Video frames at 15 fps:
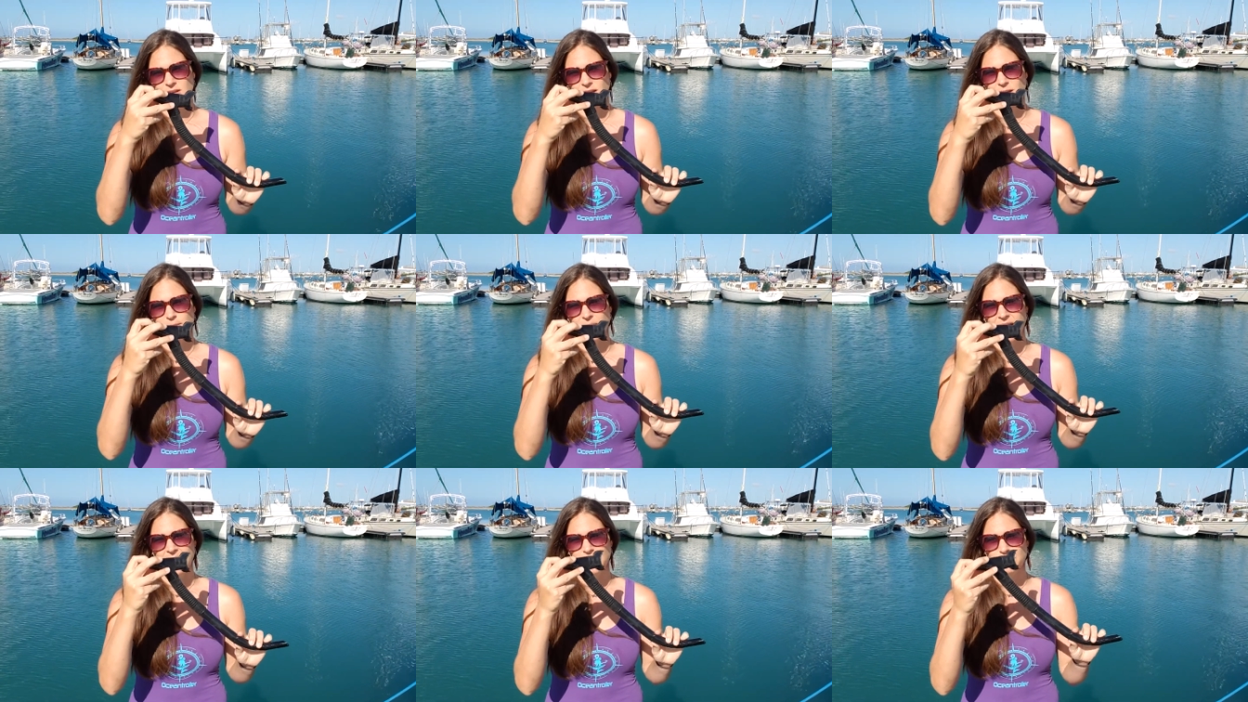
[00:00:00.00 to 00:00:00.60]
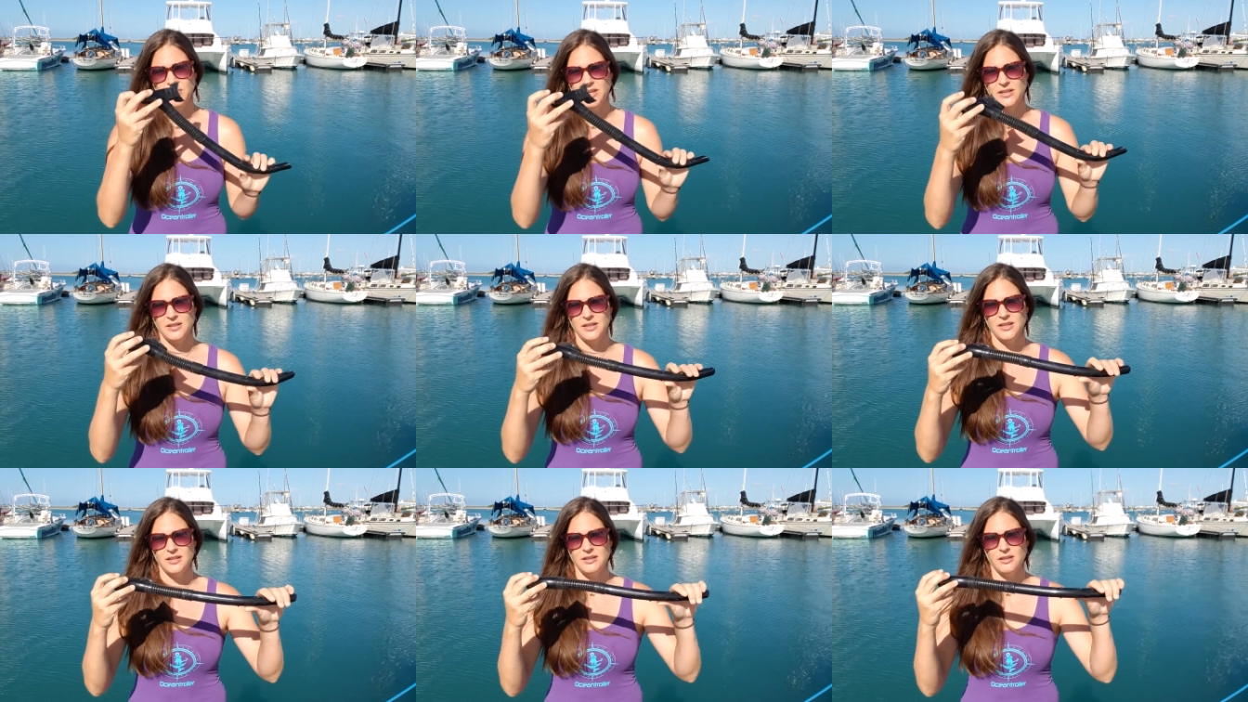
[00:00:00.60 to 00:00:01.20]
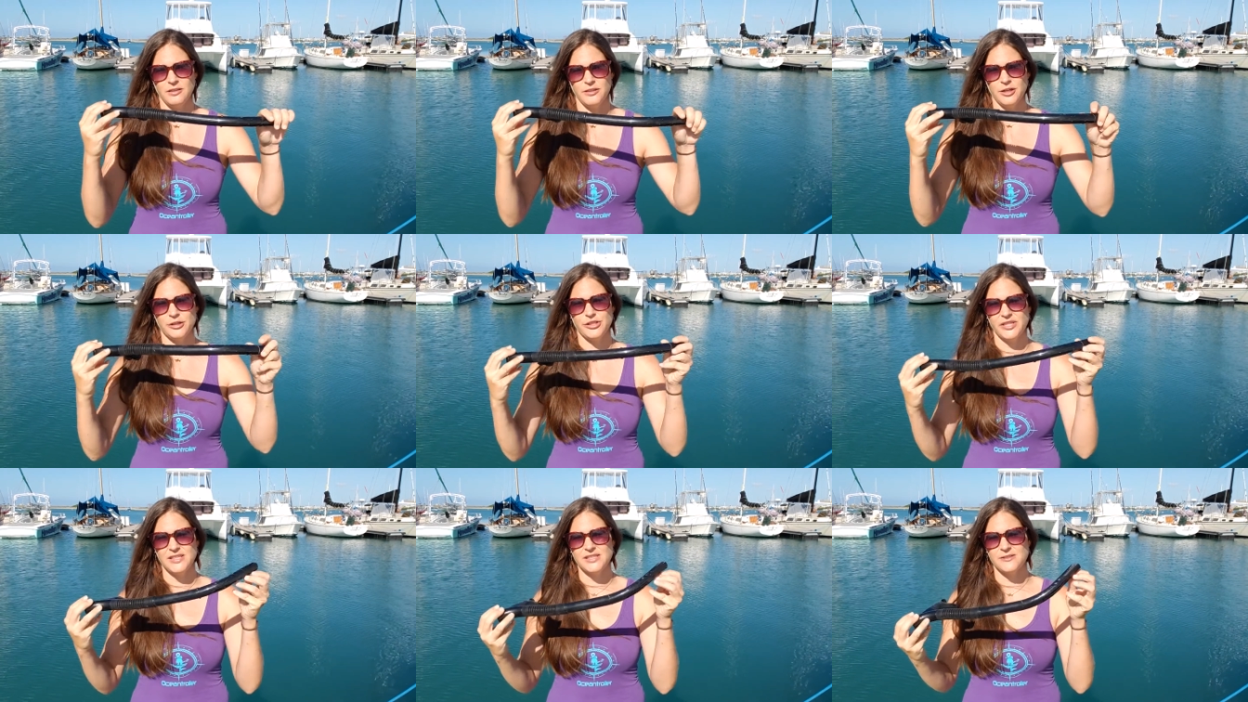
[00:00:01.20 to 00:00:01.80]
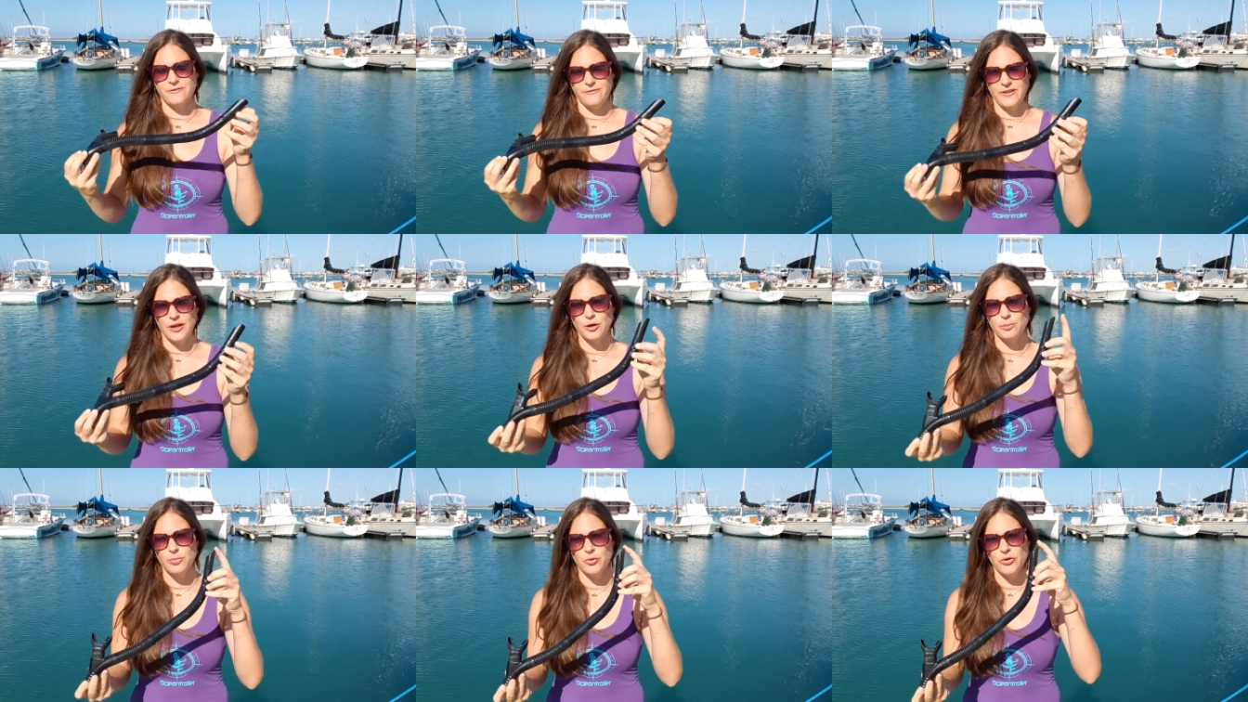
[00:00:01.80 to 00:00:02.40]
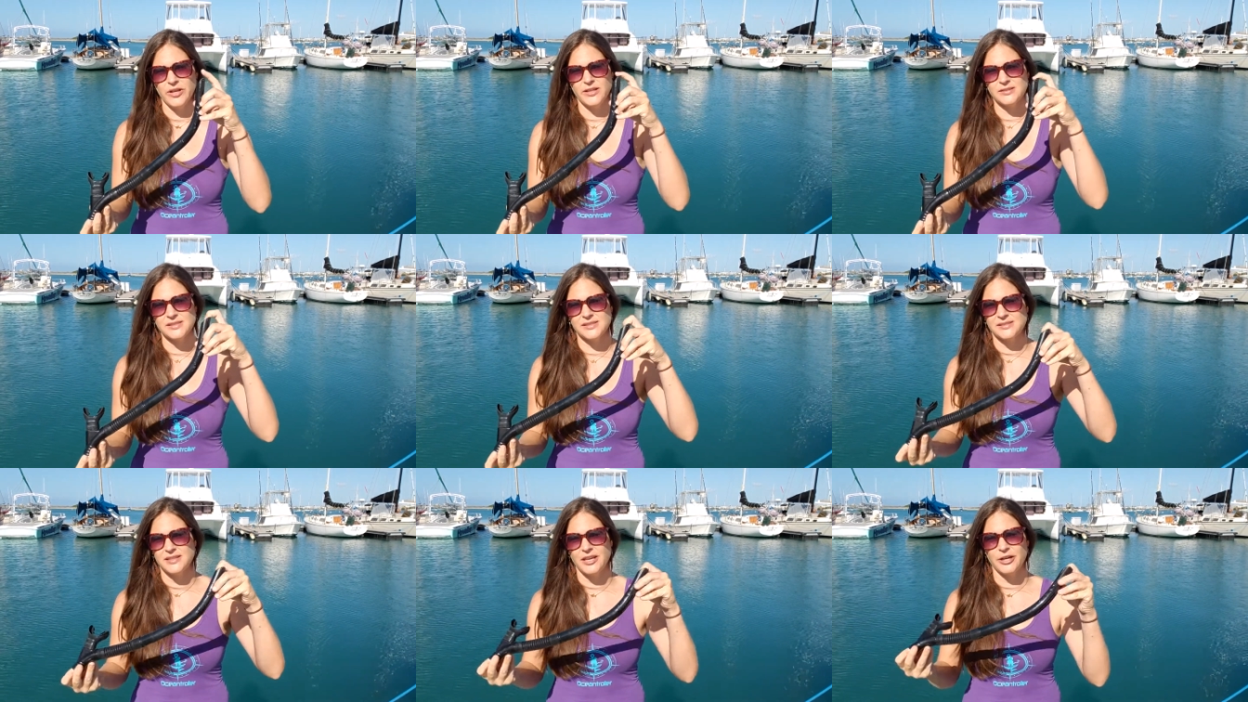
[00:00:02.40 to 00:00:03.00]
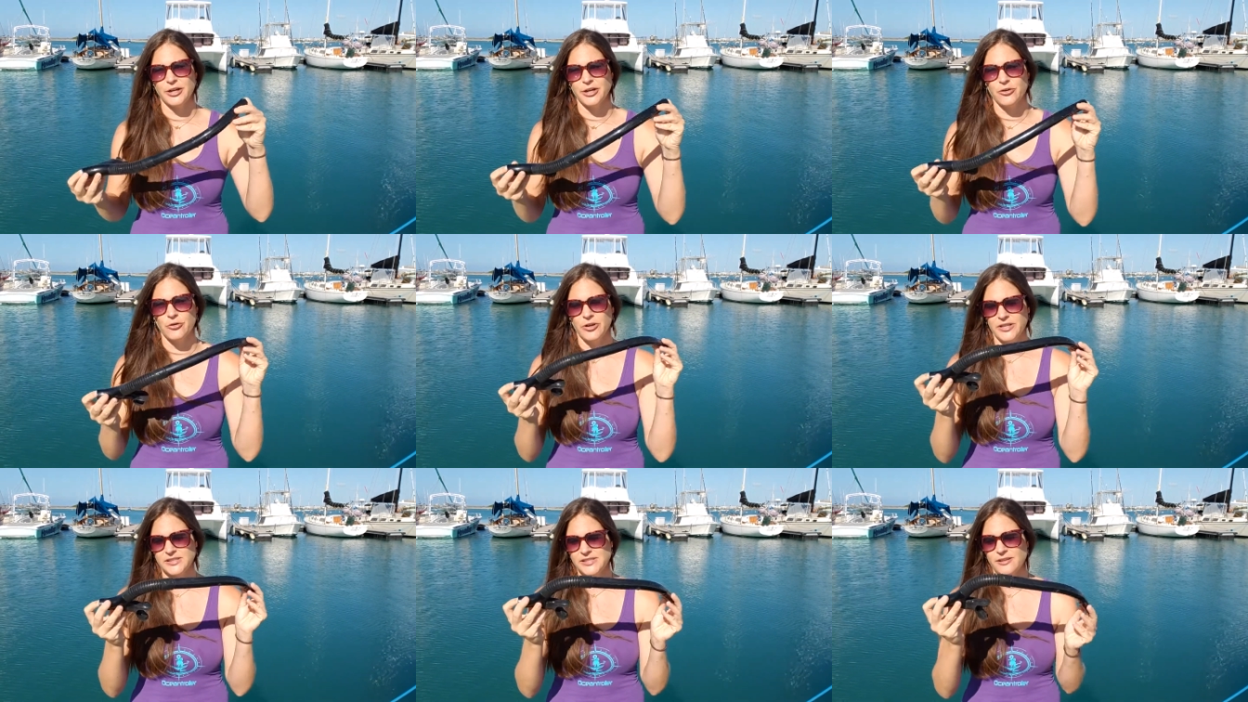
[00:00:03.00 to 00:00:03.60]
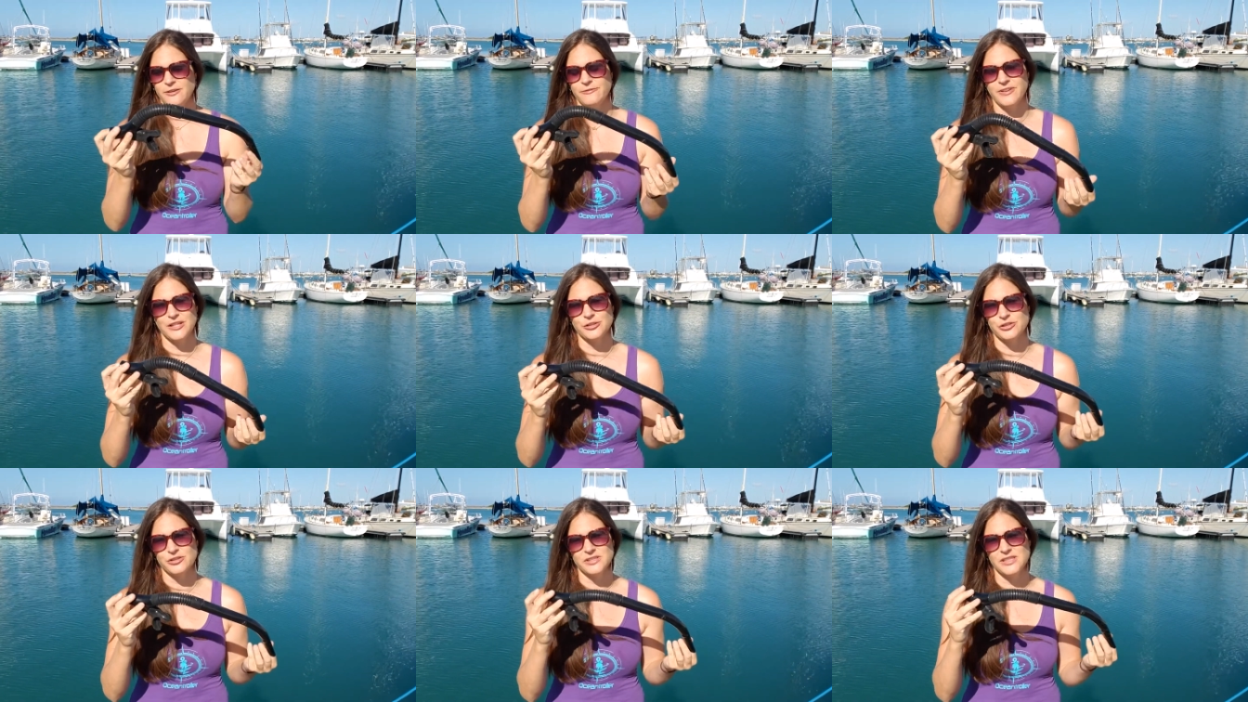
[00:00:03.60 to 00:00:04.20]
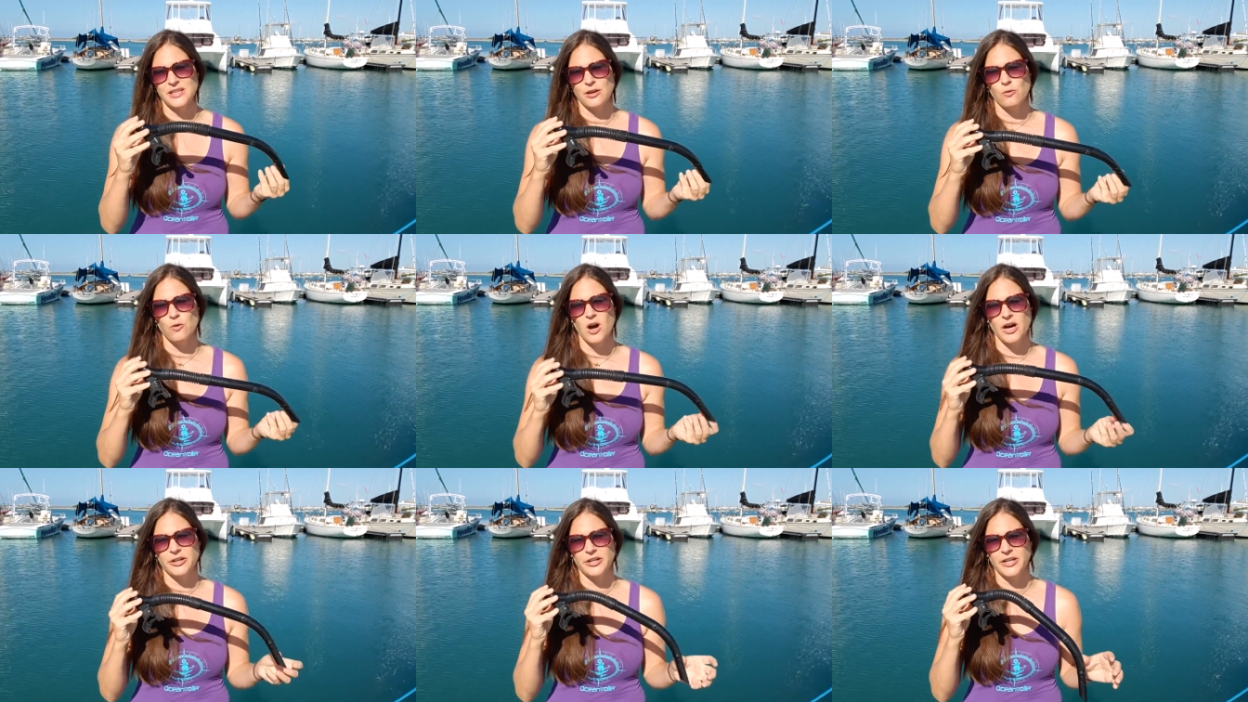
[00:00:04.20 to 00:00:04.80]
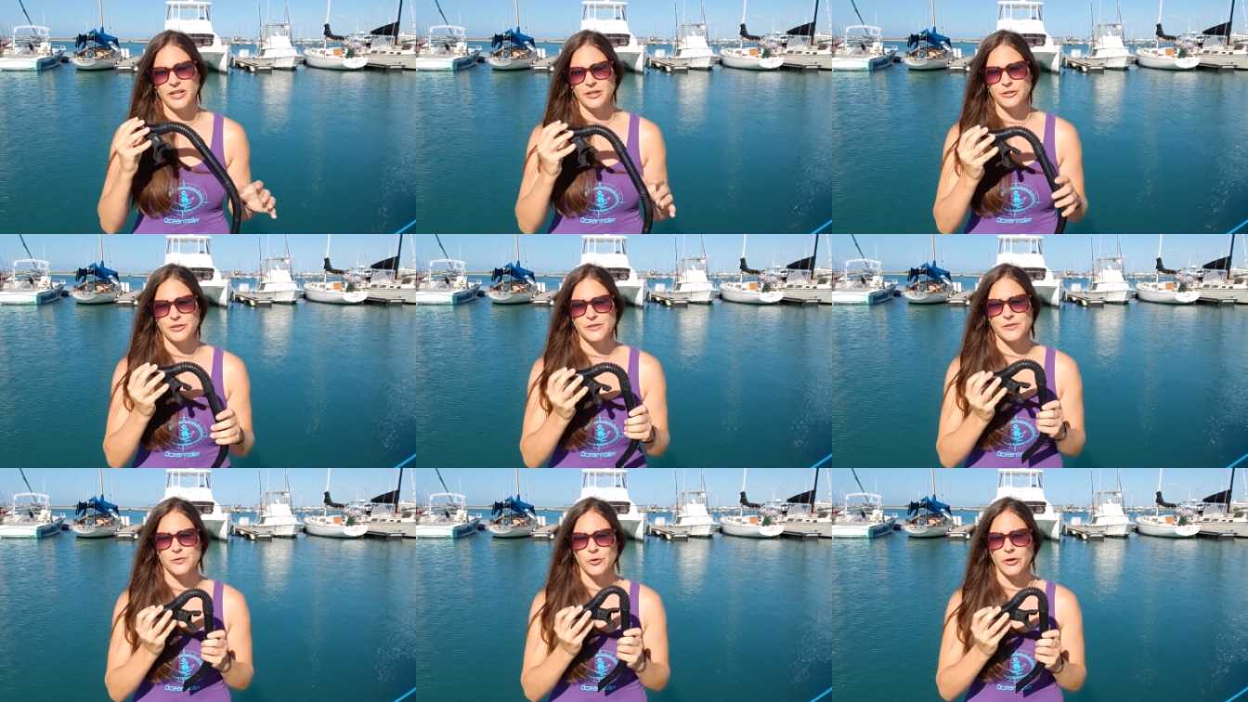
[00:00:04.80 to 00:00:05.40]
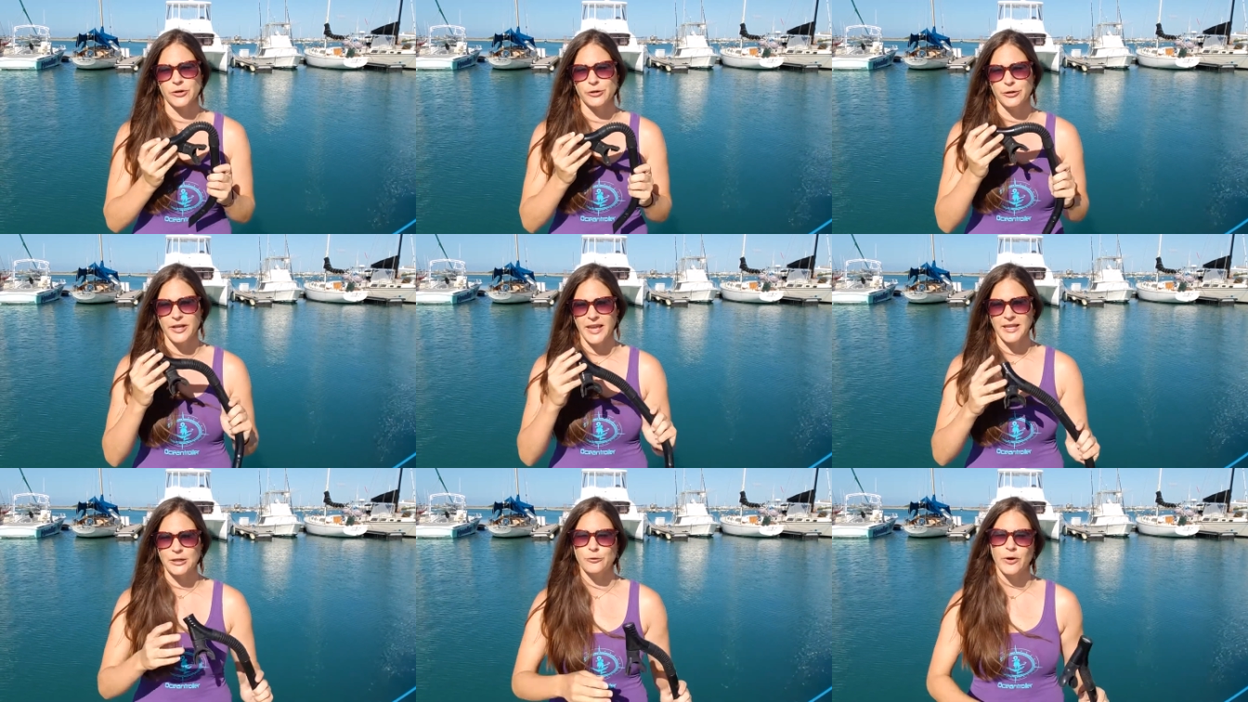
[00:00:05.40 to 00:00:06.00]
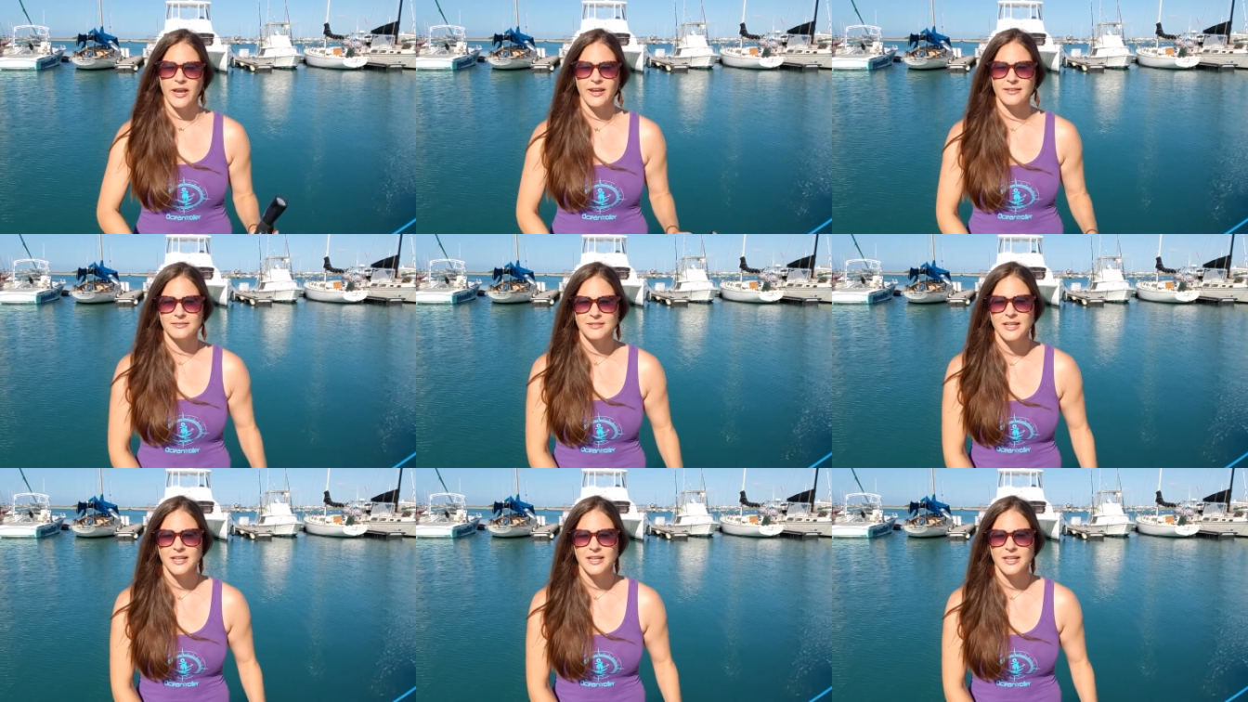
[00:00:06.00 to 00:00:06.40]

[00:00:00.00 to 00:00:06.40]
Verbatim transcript: In my opinion, they're just fail points that are going to eventually get water in your snorkel anyway.